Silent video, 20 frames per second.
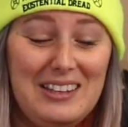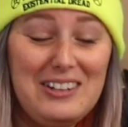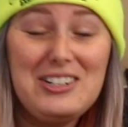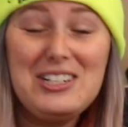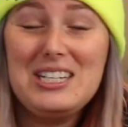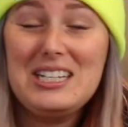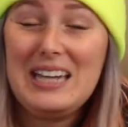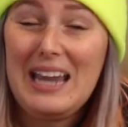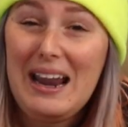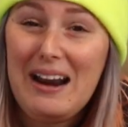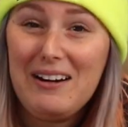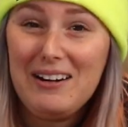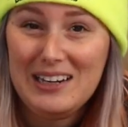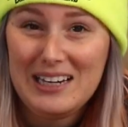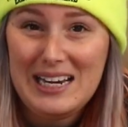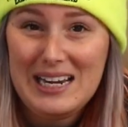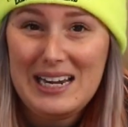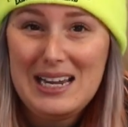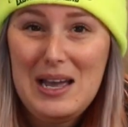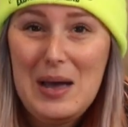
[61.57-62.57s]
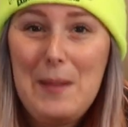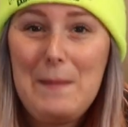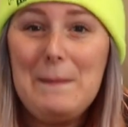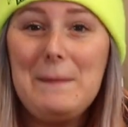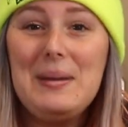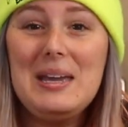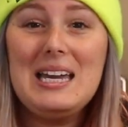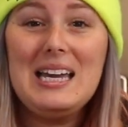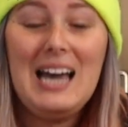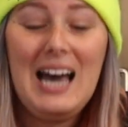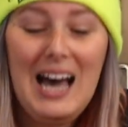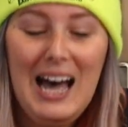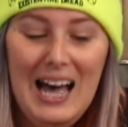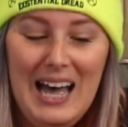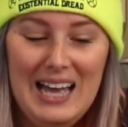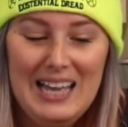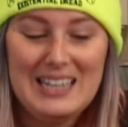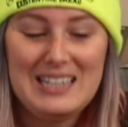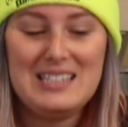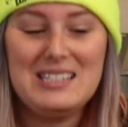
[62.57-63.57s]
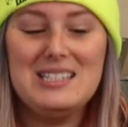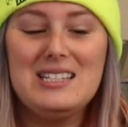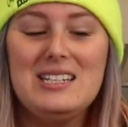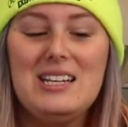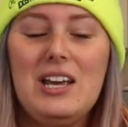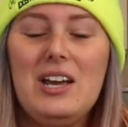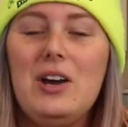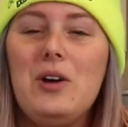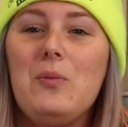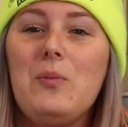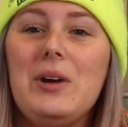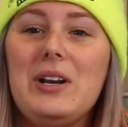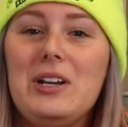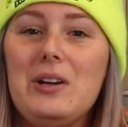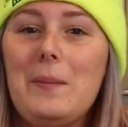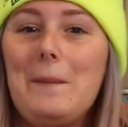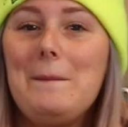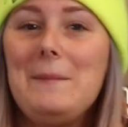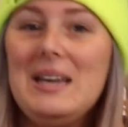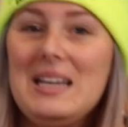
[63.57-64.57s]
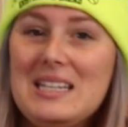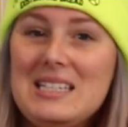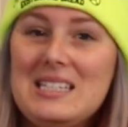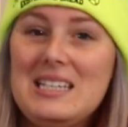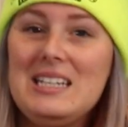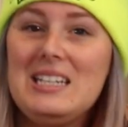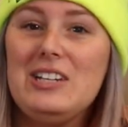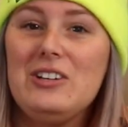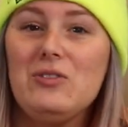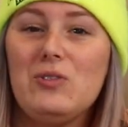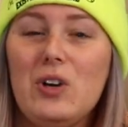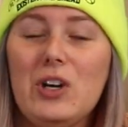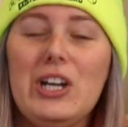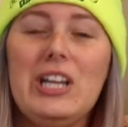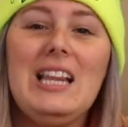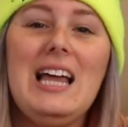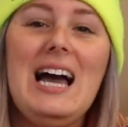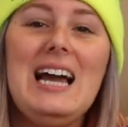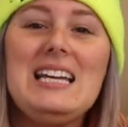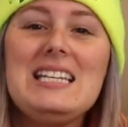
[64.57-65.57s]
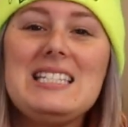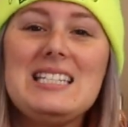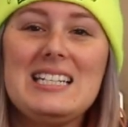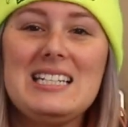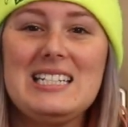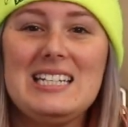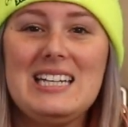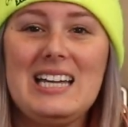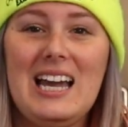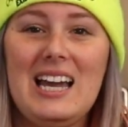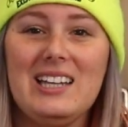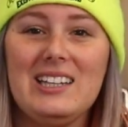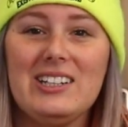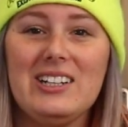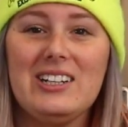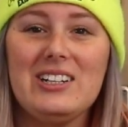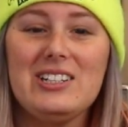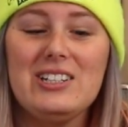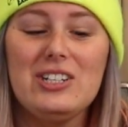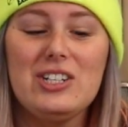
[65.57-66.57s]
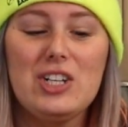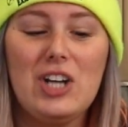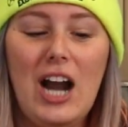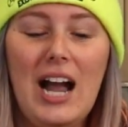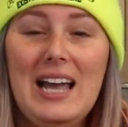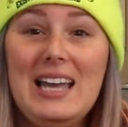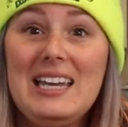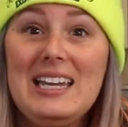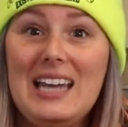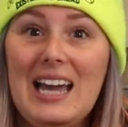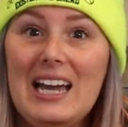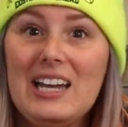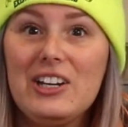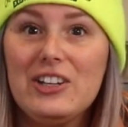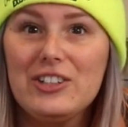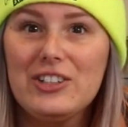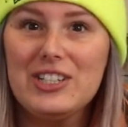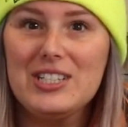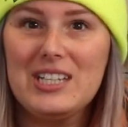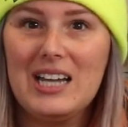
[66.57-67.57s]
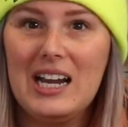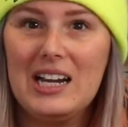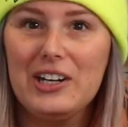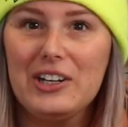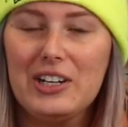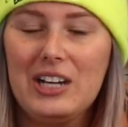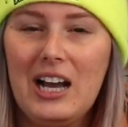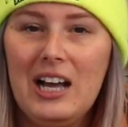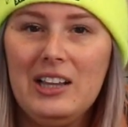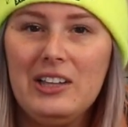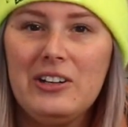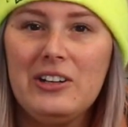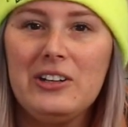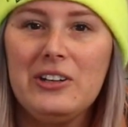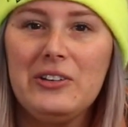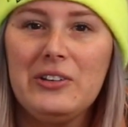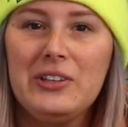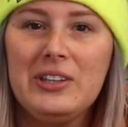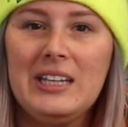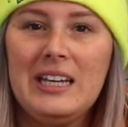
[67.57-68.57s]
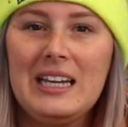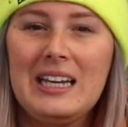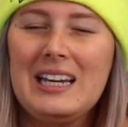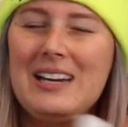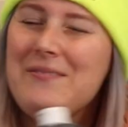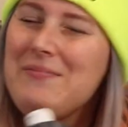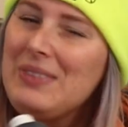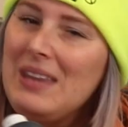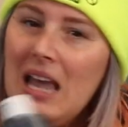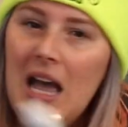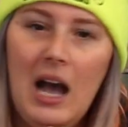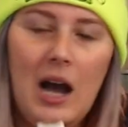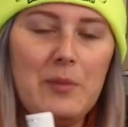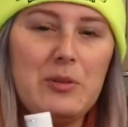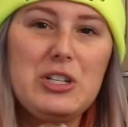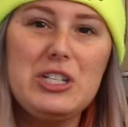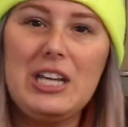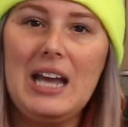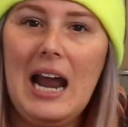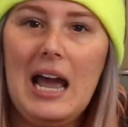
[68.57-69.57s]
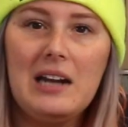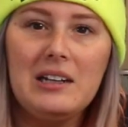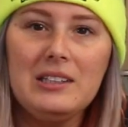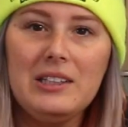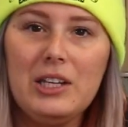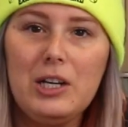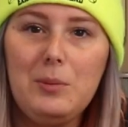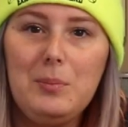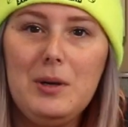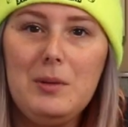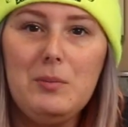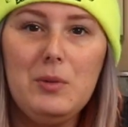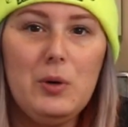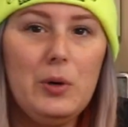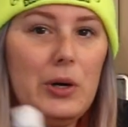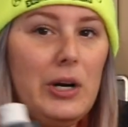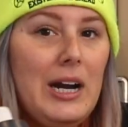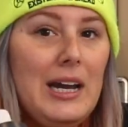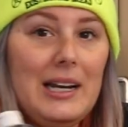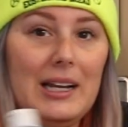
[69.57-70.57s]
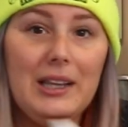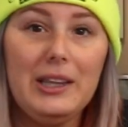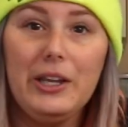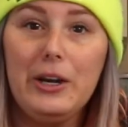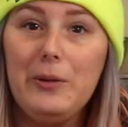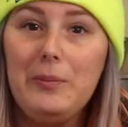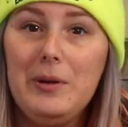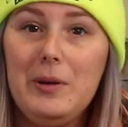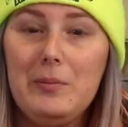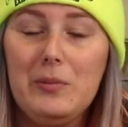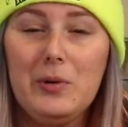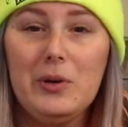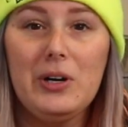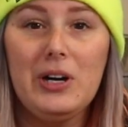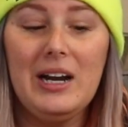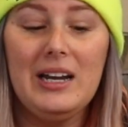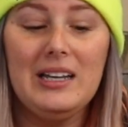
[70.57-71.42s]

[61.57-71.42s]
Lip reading: they're scary because when you're mixing your royal icing together to try and get your desired color, you'll think, I'm just gonna add a little bit more and a little bit more,